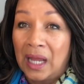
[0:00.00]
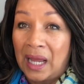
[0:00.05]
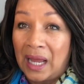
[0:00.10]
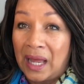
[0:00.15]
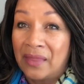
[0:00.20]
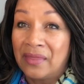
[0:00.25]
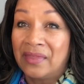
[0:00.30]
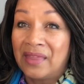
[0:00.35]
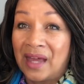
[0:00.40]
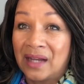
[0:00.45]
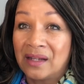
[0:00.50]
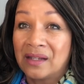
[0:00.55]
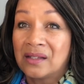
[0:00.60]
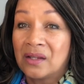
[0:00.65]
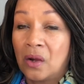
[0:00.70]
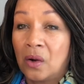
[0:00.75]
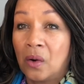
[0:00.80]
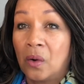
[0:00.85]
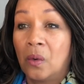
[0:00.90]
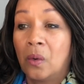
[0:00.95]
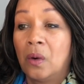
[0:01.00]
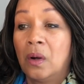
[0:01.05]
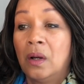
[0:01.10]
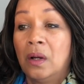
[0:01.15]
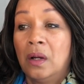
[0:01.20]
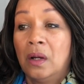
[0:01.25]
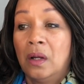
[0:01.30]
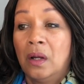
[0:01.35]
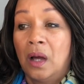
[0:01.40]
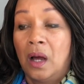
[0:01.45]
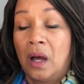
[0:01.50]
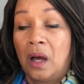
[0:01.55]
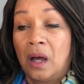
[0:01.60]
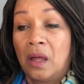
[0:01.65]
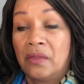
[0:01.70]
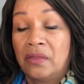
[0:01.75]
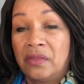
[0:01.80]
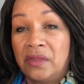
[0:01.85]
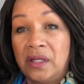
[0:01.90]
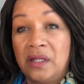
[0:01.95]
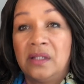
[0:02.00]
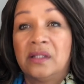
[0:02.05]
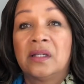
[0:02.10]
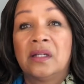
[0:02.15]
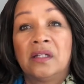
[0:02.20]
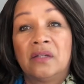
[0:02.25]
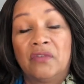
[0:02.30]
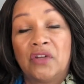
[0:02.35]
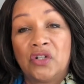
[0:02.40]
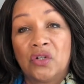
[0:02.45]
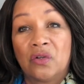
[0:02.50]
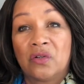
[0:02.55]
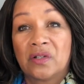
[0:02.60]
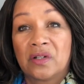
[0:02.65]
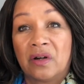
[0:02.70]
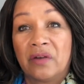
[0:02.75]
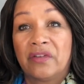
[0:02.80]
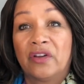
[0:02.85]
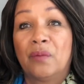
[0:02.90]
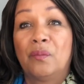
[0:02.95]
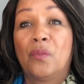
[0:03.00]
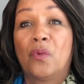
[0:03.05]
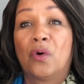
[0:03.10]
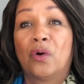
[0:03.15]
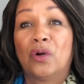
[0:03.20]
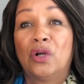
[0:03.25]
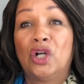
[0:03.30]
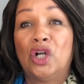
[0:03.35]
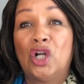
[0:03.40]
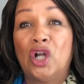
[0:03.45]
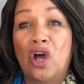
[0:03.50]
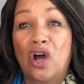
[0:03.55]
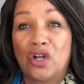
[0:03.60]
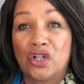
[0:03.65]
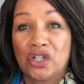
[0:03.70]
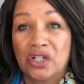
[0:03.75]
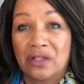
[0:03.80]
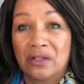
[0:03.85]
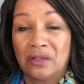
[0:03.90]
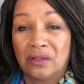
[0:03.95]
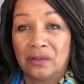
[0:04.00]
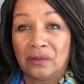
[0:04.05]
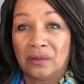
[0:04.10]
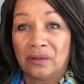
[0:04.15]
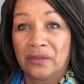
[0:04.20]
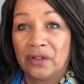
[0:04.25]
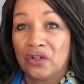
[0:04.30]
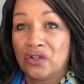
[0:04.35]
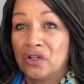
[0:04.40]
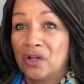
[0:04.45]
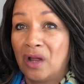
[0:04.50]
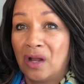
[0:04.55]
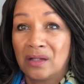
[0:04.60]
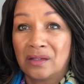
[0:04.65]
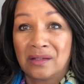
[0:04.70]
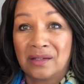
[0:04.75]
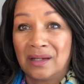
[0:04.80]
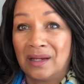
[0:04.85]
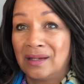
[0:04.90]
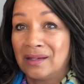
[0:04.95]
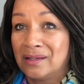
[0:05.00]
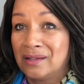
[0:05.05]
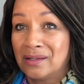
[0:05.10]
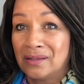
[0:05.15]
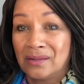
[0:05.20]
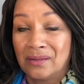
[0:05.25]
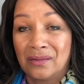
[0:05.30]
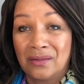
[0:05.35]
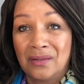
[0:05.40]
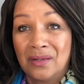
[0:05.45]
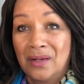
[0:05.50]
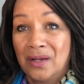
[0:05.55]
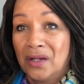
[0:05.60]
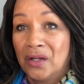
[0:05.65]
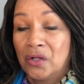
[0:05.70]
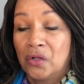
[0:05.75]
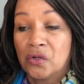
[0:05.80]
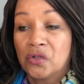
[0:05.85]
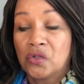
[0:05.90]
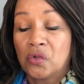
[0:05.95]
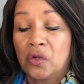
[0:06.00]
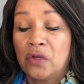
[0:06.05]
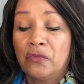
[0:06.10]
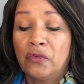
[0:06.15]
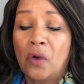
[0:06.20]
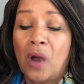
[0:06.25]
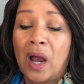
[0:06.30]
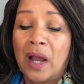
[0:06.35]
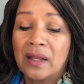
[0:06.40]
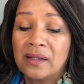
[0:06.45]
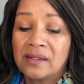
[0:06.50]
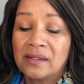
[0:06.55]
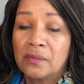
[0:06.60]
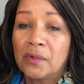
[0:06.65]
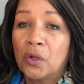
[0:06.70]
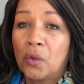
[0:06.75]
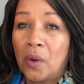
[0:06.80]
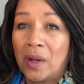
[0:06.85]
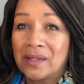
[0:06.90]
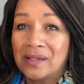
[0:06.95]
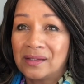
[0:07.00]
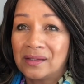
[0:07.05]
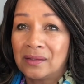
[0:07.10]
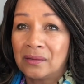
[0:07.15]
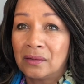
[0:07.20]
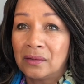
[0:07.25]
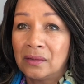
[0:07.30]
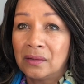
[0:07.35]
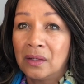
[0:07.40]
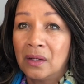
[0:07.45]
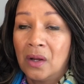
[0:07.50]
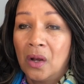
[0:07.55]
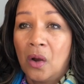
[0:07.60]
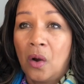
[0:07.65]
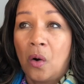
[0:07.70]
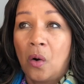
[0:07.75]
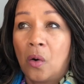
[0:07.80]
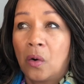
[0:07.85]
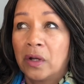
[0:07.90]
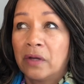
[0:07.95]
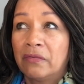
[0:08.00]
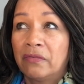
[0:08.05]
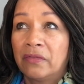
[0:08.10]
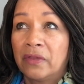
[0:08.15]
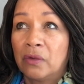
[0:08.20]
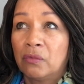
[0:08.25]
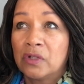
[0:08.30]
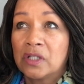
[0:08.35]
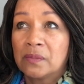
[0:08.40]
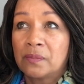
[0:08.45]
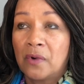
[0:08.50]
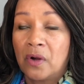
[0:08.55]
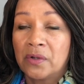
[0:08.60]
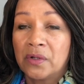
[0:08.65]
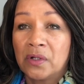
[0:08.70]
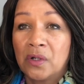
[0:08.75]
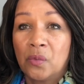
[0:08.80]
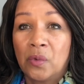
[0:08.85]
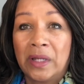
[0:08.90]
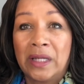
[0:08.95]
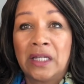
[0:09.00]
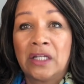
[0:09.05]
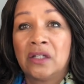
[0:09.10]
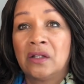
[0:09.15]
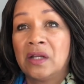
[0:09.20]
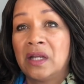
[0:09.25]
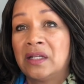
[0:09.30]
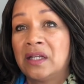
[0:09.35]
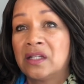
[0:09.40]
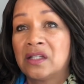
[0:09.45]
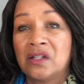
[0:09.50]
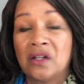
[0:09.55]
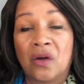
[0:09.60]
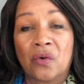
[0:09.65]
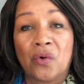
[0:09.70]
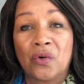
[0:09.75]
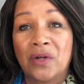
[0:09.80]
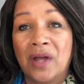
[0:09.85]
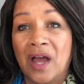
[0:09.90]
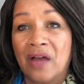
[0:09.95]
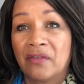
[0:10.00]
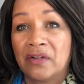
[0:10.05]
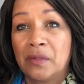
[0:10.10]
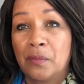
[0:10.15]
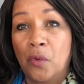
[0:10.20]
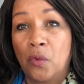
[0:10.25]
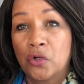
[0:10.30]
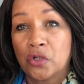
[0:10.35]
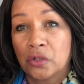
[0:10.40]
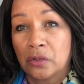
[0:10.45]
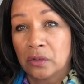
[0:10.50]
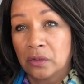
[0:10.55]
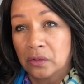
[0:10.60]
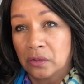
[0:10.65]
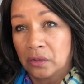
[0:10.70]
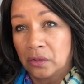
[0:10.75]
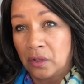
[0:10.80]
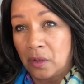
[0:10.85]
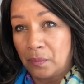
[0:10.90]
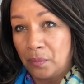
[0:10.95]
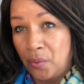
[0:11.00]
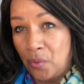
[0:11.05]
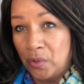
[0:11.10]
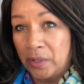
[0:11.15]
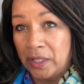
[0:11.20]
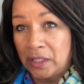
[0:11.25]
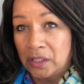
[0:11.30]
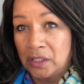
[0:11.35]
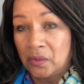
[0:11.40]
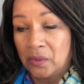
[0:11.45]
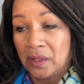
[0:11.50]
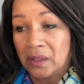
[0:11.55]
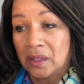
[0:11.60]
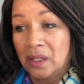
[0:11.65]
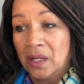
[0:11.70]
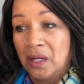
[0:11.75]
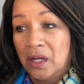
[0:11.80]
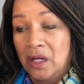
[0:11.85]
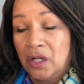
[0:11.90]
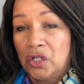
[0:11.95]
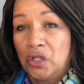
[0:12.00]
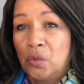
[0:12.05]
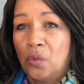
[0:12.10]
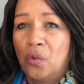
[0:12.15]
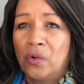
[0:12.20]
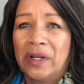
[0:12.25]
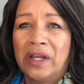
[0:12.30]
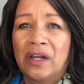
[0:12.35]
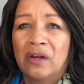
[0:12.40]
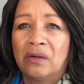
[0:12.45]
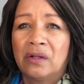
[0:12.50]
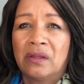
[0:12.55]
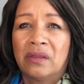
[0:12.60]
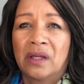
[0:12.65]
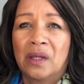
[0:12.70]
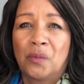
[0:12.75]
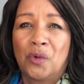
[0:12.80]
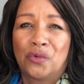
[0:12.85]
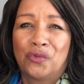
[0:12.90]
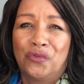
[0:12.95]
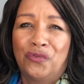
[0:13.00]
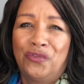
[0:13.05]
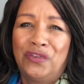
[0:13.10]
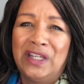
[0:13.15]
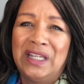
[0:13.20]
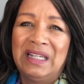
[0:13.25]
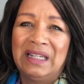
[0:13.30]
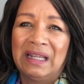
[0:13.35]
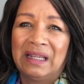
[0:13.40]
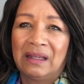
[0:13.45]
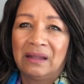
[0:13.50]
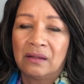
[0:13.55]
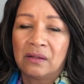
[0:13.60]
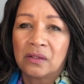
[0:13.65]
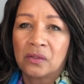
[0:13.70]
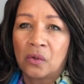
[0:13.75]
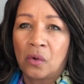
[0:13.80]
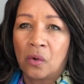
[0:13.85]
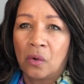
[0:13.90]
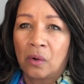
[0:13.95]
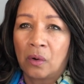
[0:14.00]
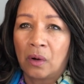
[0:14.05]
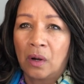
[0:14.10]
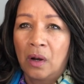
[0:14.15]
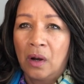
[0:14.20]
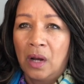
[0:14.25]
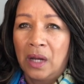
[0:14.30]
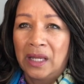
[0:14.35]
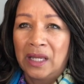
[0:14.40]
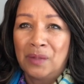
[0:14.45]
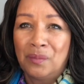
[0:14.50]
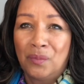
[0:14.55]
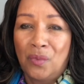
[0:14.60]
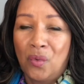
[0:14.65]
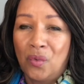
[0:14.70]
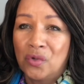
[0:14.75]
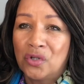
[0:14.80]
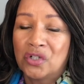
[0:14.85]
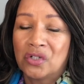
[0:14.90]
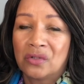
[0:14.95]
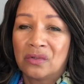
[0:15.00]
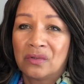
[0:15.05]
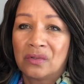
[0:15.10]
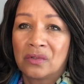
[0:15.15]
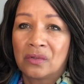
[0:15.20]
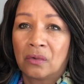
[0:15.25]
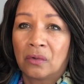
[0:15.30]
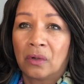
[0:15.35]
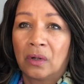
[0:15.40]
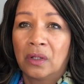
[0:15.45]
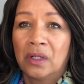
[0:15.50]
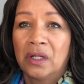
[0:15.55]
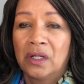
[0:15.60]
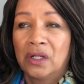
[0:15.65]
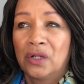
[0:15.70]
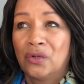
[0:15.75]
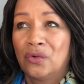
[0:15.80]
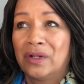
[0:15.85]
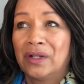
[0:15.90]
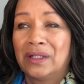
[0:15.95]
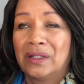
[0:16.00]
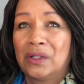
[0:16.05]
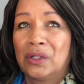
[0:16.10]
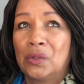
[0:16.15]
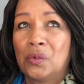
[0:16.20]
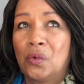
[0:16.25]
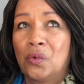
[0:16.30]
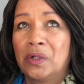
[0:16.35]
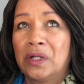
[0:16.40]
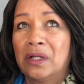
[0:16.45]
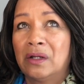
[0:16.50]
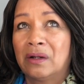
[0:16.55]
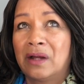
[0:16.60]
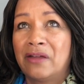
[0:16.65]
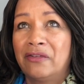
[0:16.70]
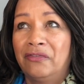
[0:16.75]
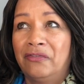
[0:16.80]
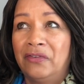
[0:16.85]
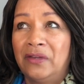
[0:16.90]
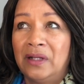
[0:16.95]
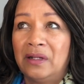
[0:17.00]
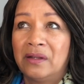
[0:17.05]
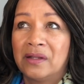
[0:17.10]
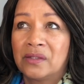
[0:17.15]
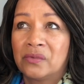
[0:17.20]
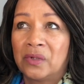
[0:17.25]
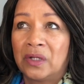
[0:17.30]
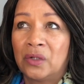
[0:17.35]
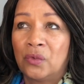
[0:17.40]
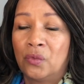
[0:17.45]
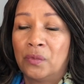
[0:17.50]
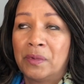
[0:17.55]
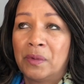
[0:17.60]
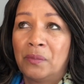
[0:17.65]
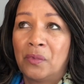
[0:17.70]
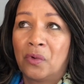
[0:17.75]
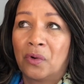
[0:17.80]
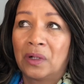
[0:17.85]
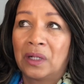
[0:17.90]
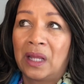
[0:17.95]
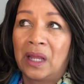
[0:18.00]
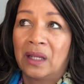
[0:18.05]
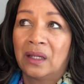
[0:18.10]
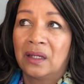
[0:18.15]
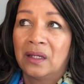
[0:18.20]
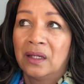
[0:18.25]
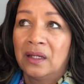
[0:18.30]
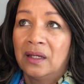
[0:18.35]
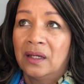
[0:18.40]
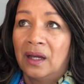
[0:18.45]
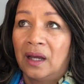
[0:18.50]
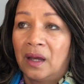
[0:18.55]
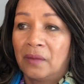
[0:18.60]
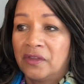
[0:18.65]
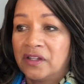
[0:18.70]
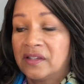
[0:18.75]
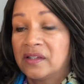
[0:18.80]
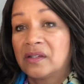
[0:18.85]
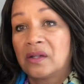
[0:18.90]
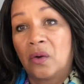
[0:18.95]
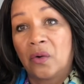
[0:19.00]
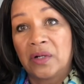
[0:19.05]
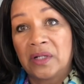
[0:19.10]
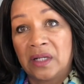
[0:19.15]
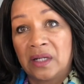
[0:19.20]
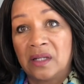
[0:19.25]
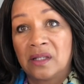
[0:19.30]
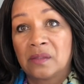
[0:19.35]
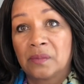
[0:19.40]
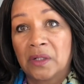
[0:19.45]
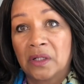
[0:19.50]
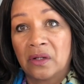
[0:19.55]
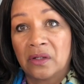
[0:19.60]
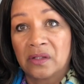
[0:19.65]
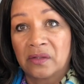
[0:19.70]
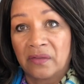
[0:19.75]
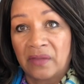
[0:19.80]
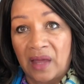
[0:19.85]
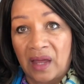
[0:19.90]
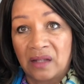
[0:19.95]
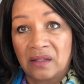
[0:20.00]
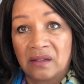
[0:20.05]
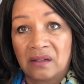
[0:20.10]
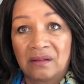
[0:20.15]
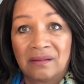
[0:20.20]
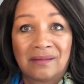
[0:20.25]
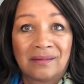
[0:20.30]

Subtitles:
And that is how these individuals are. They're more logical. They're not into, so if you ask them a question, or if they respond in a way, it is not going to have an emotional component to it. You won't hear anything about feelings or emotions, or you won't hear I feel this way. It would be more like this is how it is because of that.